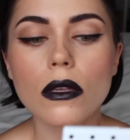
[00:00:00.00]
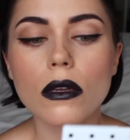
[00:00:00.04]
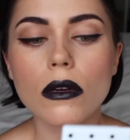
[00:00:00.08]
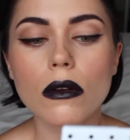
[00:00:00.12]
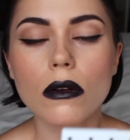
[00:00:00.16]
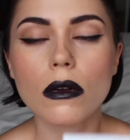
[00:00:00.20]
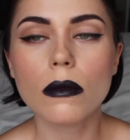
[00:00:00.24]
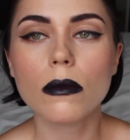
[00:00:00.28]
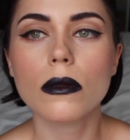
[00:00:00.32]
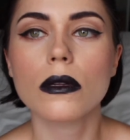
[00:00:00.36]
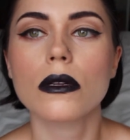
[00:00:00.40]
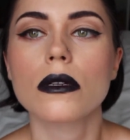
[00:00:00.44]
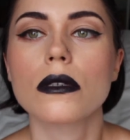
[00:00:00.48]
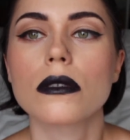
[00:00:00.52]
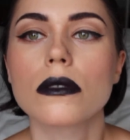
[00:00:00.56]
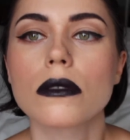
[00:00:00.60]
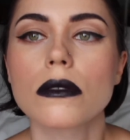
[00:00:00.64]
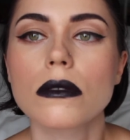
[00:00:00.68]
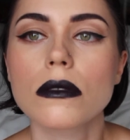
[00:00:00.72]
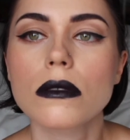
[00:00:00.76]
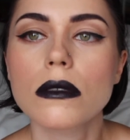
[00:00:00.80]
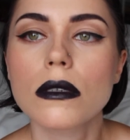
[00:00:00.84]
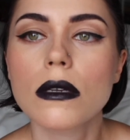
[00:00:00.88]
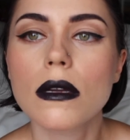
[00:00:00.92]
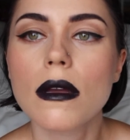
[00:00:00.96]
You know what I'm gonna
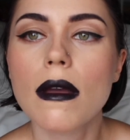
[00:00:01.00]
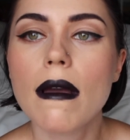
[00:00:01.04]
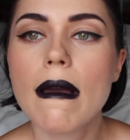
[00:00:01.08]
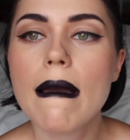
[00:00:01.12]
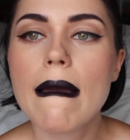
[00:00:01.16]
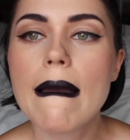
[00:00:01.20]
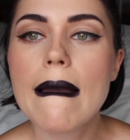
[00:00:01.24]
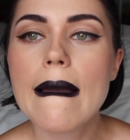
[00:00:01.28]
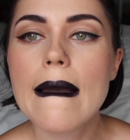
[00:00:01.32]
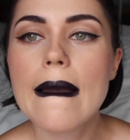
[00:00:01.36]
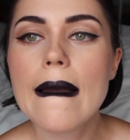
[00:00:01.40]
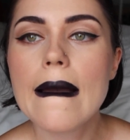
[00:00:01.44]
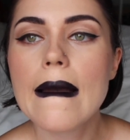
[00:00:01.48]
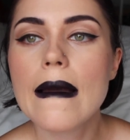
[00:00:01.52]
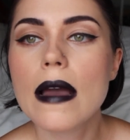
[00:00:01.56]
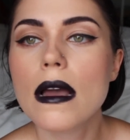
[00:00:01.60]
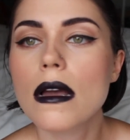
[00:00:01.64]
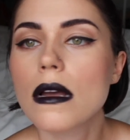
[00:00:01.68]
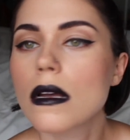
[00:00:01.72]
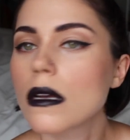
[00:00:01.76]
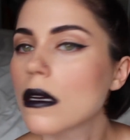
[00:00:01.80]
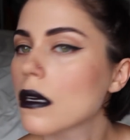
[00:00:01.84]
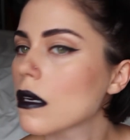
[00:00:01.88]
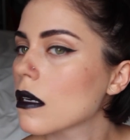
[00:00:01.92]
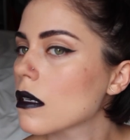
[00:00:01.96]
do?
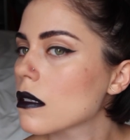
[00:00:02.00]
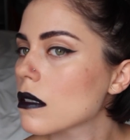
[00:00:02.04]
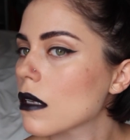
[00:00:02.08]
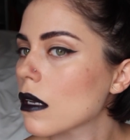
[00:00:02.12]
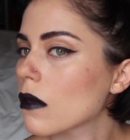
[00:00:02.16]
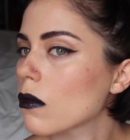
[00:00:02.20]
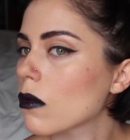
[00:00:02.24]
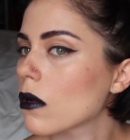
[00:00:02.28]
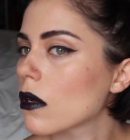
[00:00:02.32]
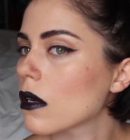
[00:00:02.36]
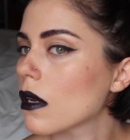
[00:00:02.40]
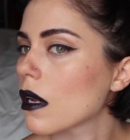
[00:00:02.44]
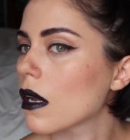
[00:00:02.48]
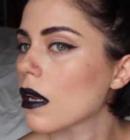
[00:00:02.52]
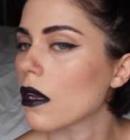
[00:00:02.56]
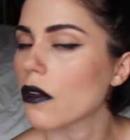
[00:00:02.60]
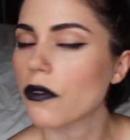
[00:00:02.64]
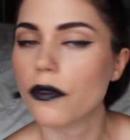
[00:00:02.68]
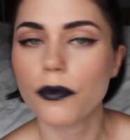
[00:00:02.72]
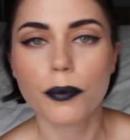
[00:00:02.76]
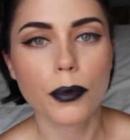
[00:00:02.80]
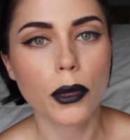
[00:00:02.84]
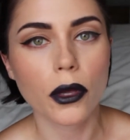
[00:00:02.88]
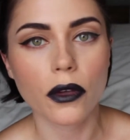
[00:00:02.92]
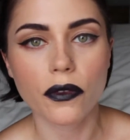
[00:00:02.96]
So I want to
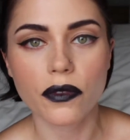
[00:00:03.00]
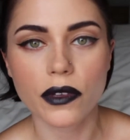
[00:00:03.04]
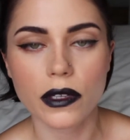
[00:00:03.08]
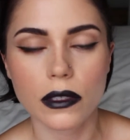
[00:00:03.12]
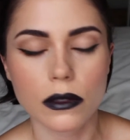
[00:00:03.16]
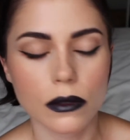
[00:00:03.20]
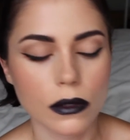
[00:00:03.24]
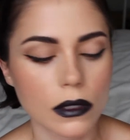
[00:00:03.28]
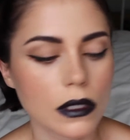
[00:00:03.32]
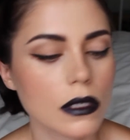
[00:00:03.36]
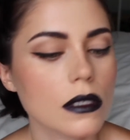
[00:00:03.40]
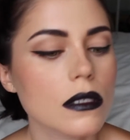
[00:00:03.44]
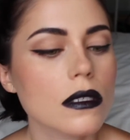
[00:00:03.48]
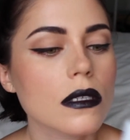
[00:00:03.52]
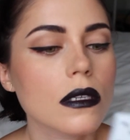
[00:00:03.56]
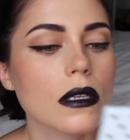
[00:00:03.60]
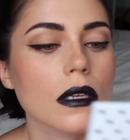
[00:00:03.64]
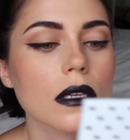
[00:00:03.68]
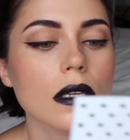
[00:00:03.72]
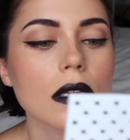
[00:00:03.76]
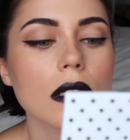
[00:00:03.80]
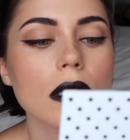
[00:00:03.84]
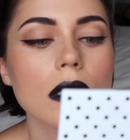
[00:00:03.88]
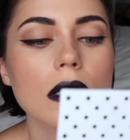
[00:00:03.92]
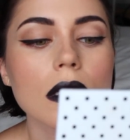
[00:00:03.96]
have perfect looking
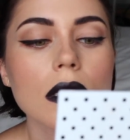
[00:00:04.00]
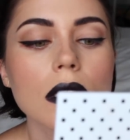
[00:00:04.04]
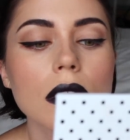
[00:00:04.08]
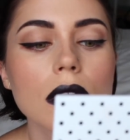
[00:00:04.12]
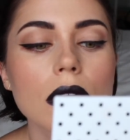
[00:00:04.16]
skin